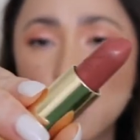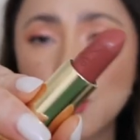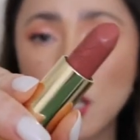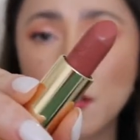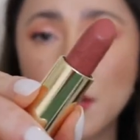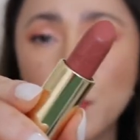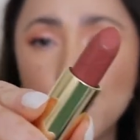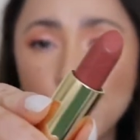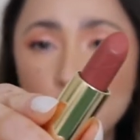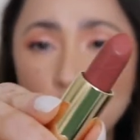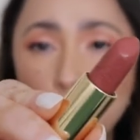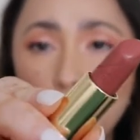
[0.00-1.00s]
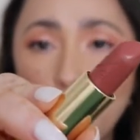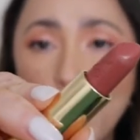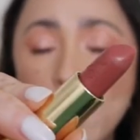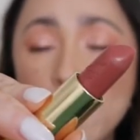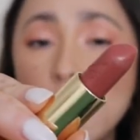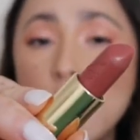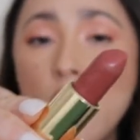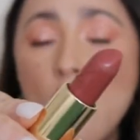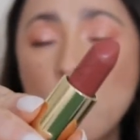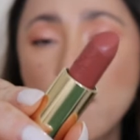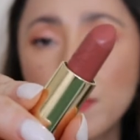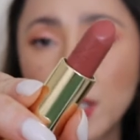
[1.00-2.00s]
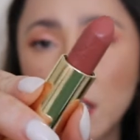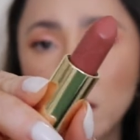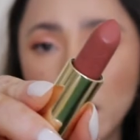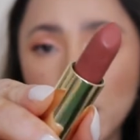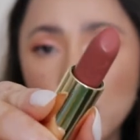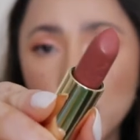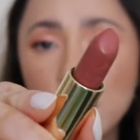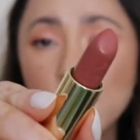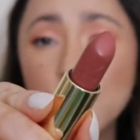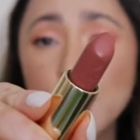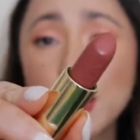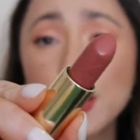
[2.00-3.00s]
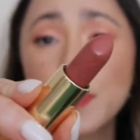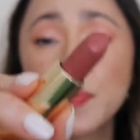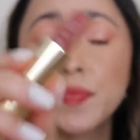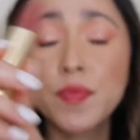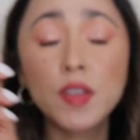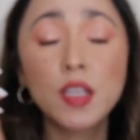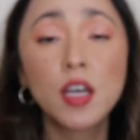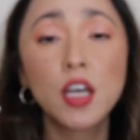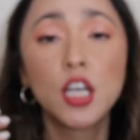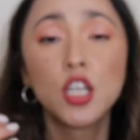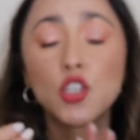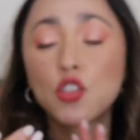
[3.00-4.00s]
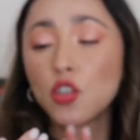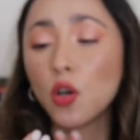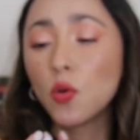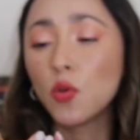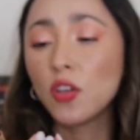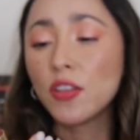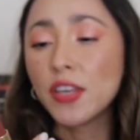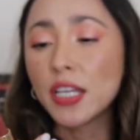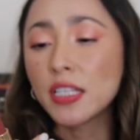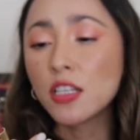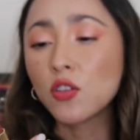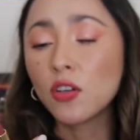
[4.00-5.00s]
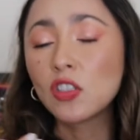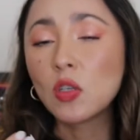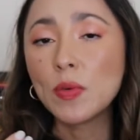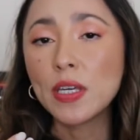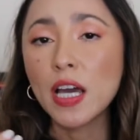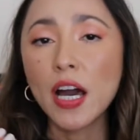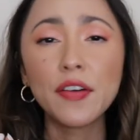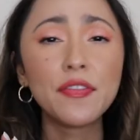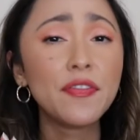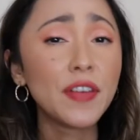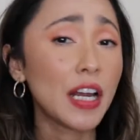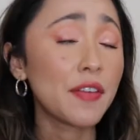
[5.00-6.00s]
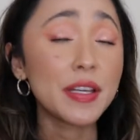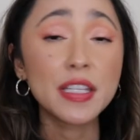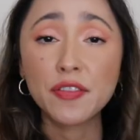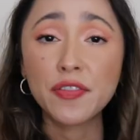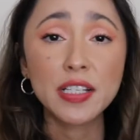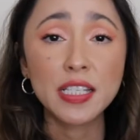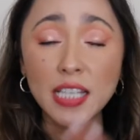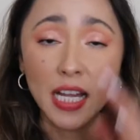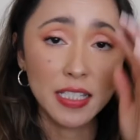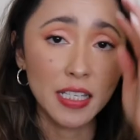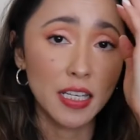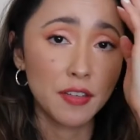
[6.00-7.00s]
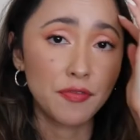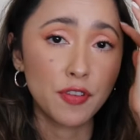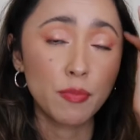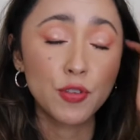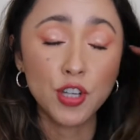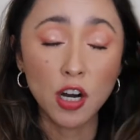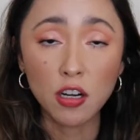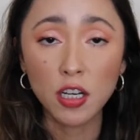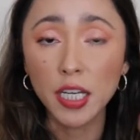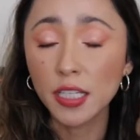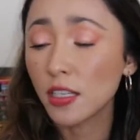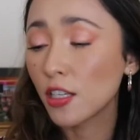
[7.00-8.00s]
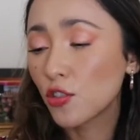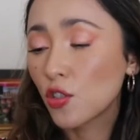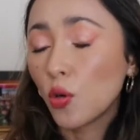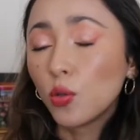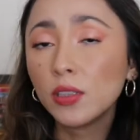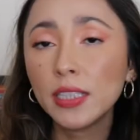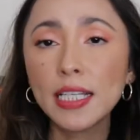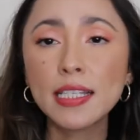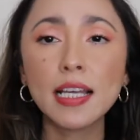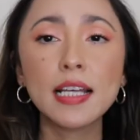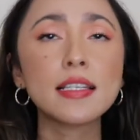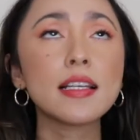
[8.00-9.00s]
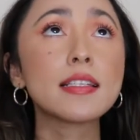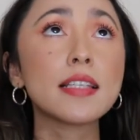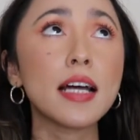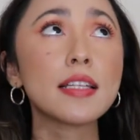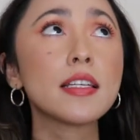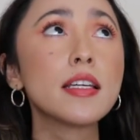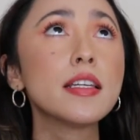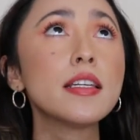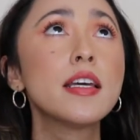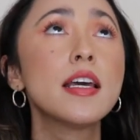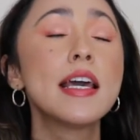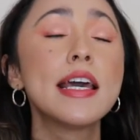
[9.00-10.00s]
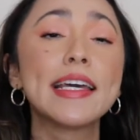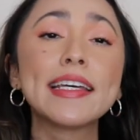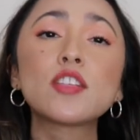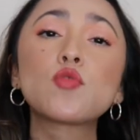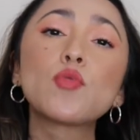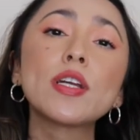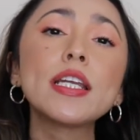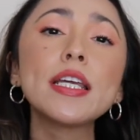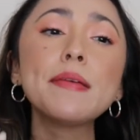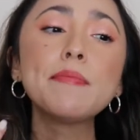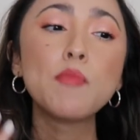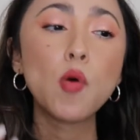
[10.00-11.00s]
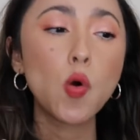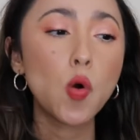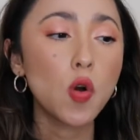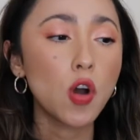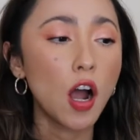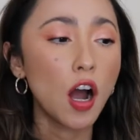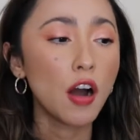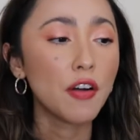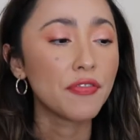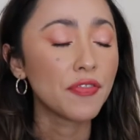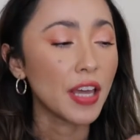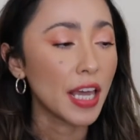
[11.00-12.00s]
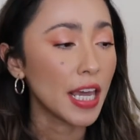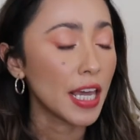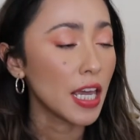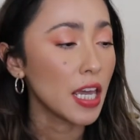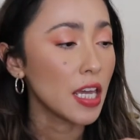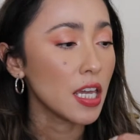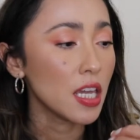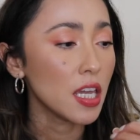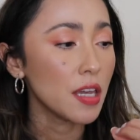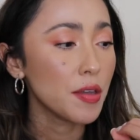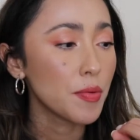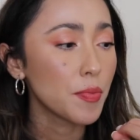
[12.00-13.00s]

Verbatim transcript: Cherry, which is the red one from that collection this year. So this is going to be a very different satin from Charlotte. So Lisa's satin is really more of a,